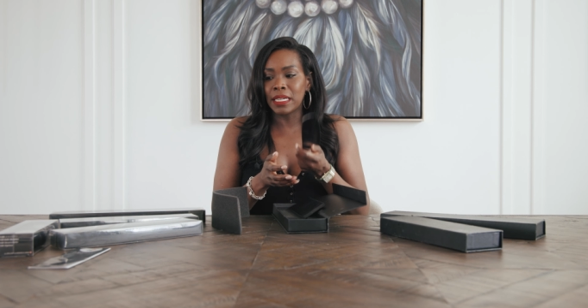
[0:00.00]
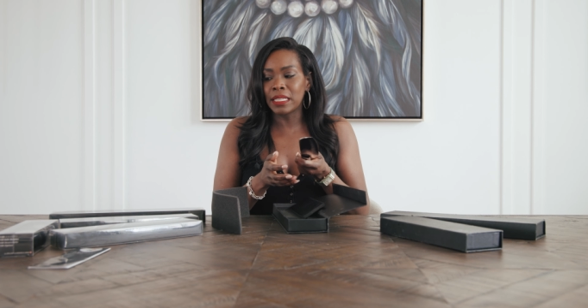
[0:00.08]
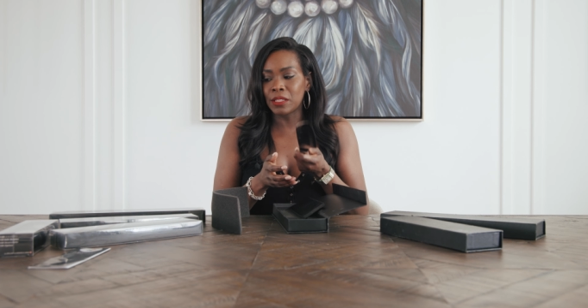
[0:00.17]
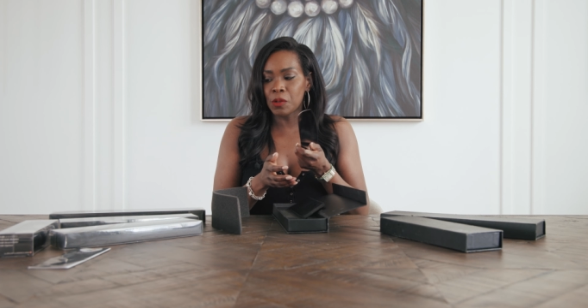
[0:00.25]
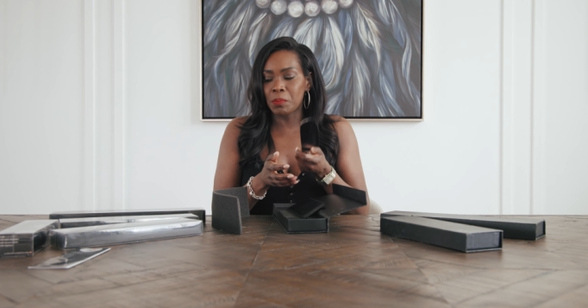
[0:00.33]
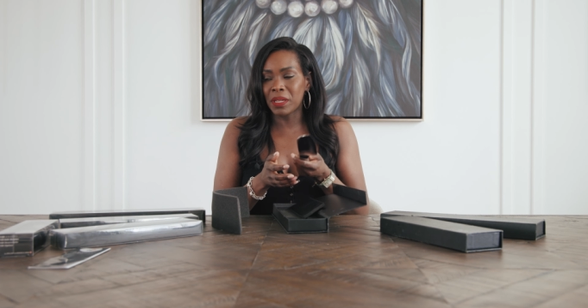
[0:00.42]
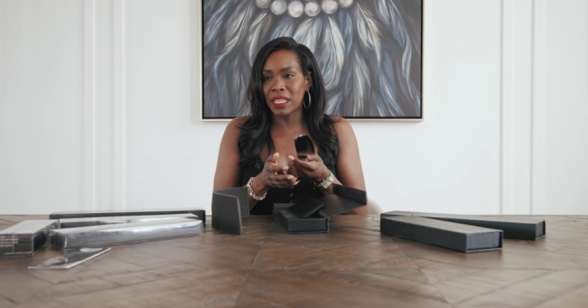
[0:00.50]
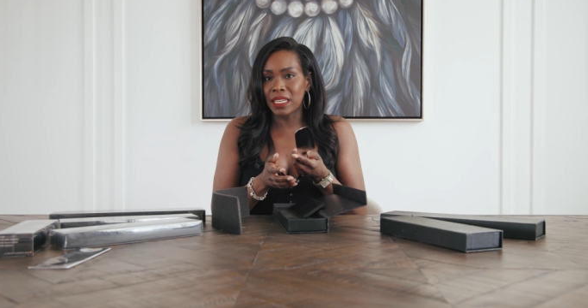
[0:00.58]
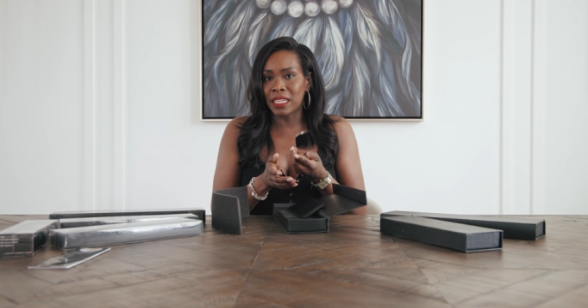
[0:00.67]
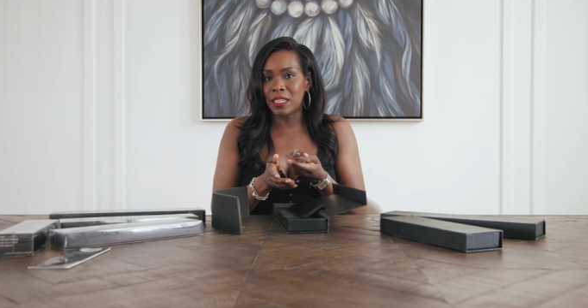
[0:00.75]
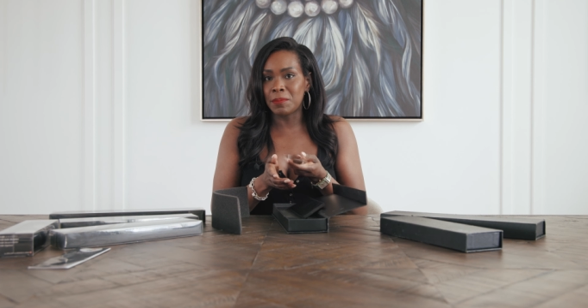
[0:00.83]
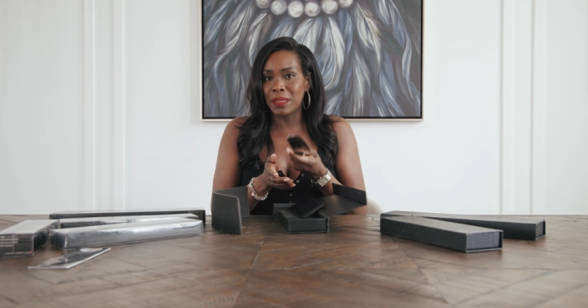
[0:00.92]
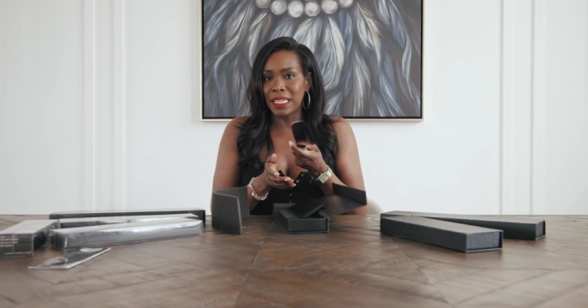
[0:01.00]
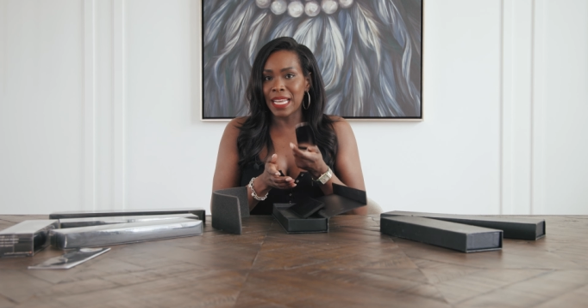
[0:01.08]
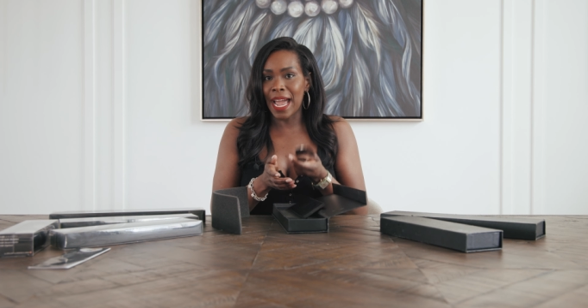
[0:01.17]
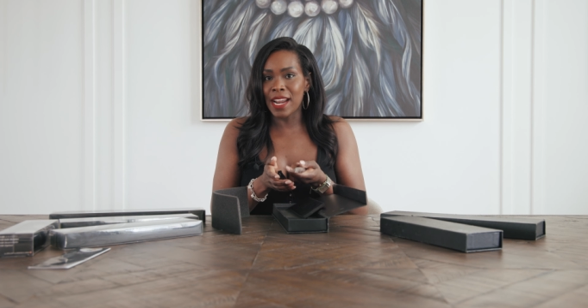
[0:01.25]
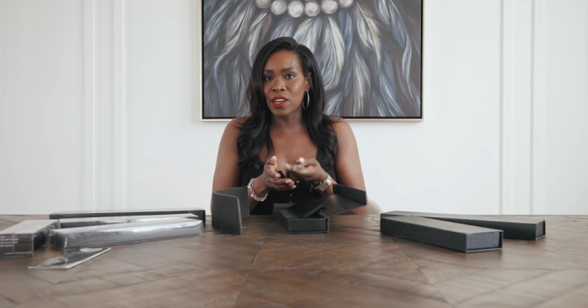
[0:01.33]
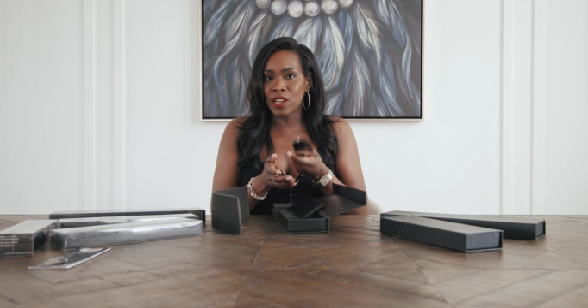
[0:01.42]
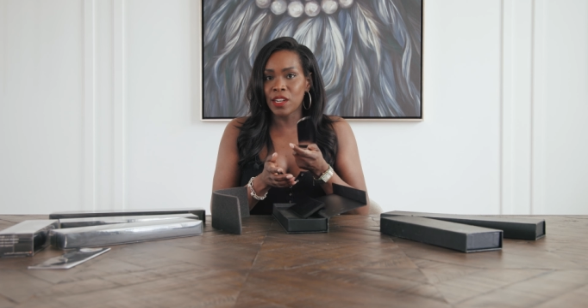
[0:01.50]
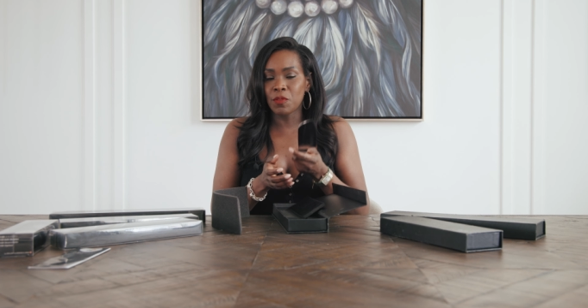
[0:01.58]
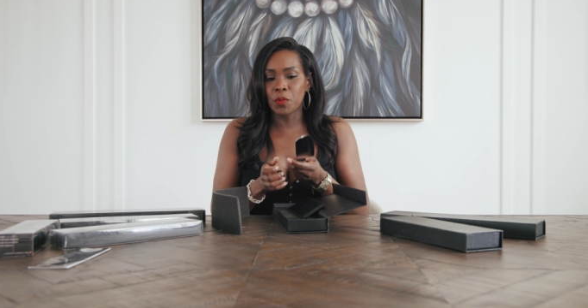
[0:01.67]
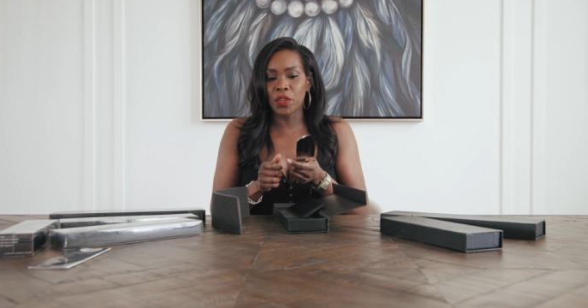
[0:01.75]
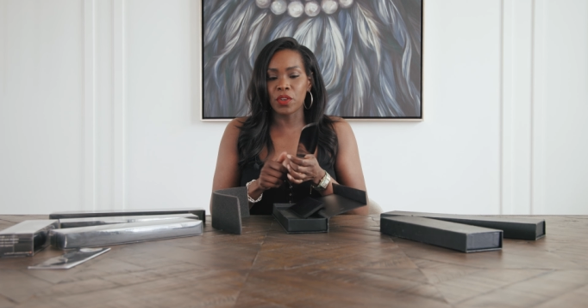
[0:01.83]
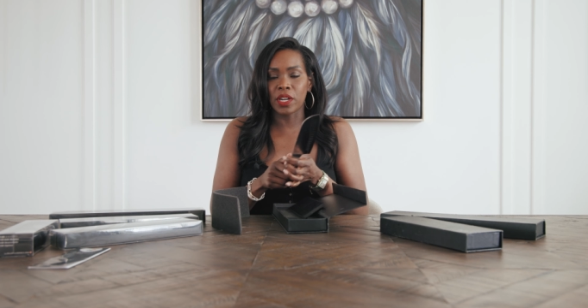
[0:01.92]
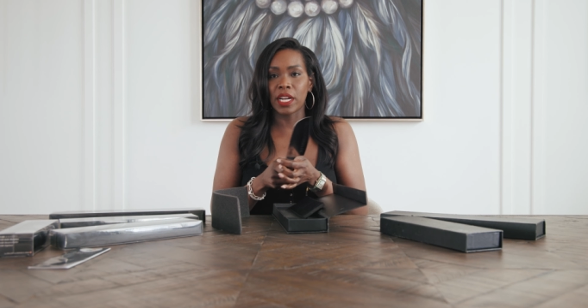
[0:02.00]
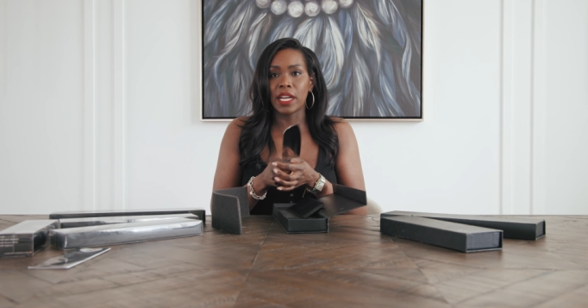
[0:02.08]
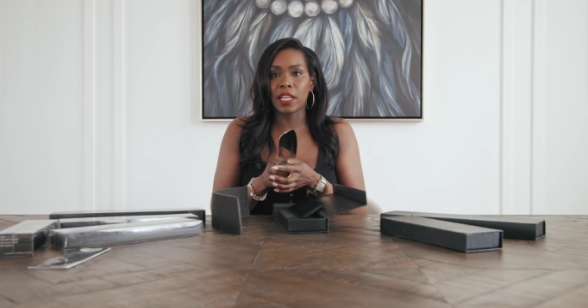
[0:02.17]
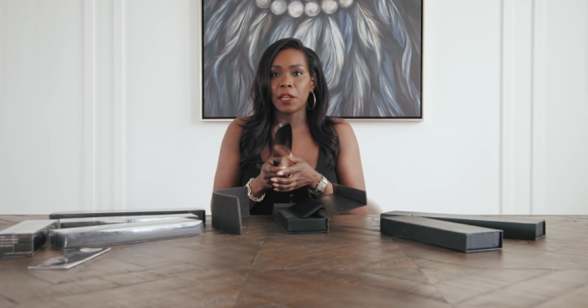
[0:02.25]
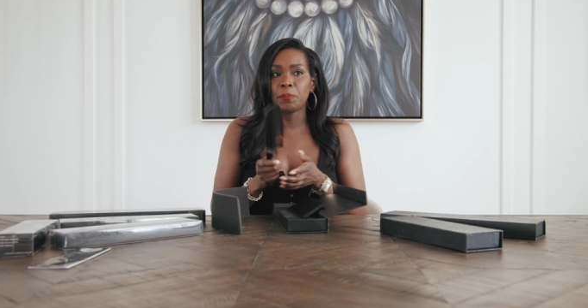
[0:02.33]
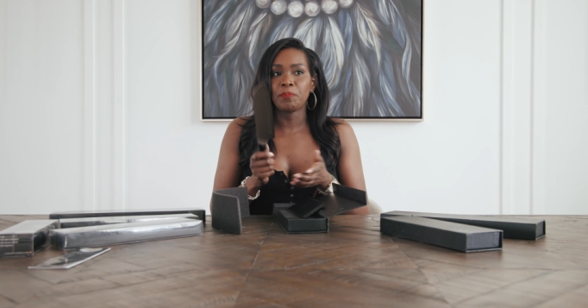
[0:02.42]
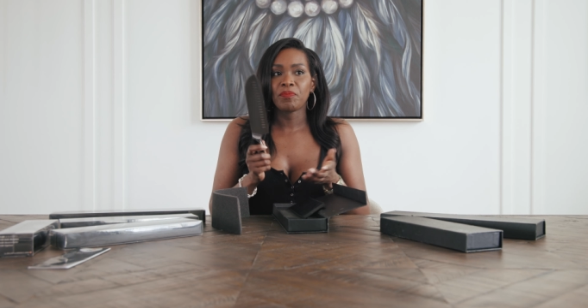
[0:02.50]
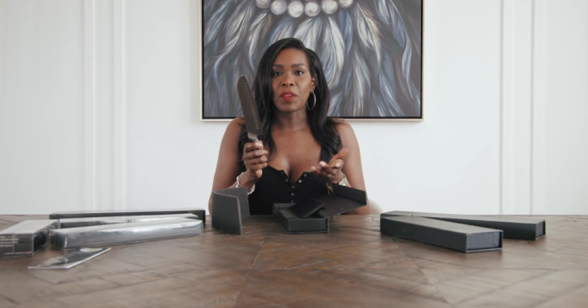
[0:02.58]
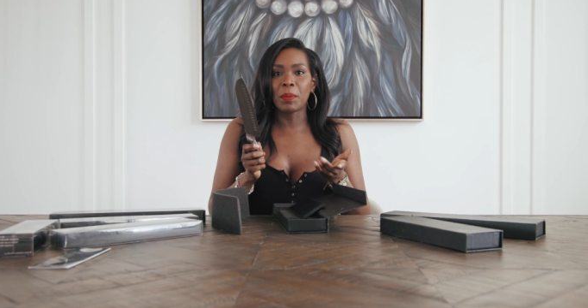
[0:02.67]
a little bit lighter when you're cutting,